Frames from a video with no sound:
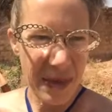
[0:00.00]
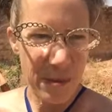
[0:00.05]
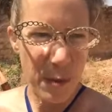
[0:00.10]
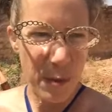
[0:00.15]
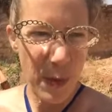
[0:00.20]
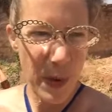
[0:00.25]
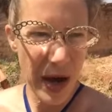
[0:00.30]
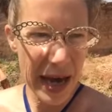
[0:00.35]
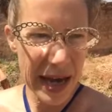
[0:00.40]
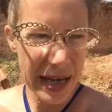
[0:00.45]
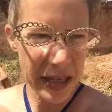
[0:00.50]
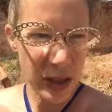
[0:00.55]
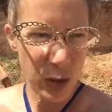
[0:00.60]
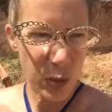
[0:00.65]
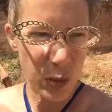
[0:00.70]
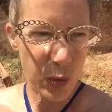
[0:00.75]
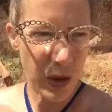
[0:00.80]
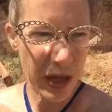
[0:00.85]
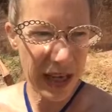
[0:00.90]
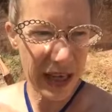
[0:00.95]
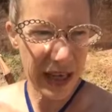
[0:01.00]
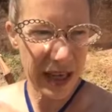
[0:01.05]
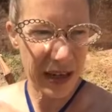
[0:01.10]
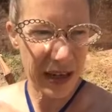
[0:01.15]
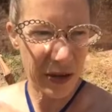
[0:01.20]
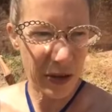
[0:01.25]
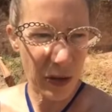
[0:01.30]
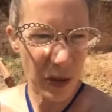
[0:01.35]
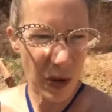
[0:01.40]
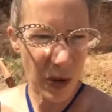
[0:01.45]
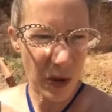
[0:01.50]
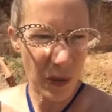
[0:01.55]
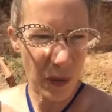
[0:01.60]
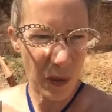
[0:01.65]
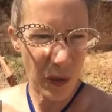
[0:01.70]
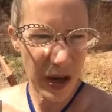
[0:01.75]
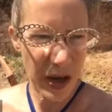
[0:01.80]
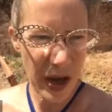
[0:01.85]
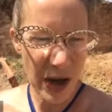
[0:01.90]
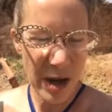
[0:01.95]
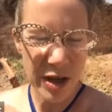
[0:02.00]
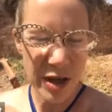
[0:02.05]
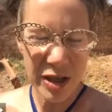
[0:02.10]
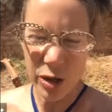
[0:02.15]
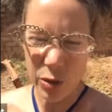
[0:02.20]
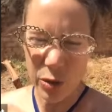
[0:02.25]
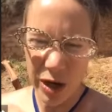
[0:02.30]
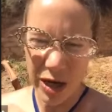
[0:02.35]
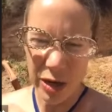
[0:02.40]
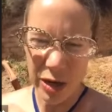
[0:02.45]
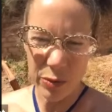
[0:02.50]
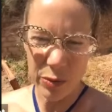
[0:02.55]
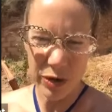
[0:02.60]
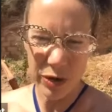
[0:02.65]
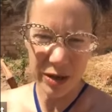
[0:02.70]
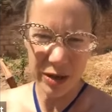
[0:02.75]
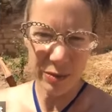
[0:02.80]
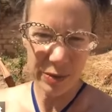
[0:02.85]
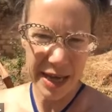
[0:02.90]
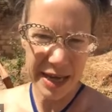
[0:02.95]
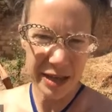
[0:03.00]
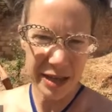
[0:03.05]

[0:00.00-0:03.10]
but we also want to put in place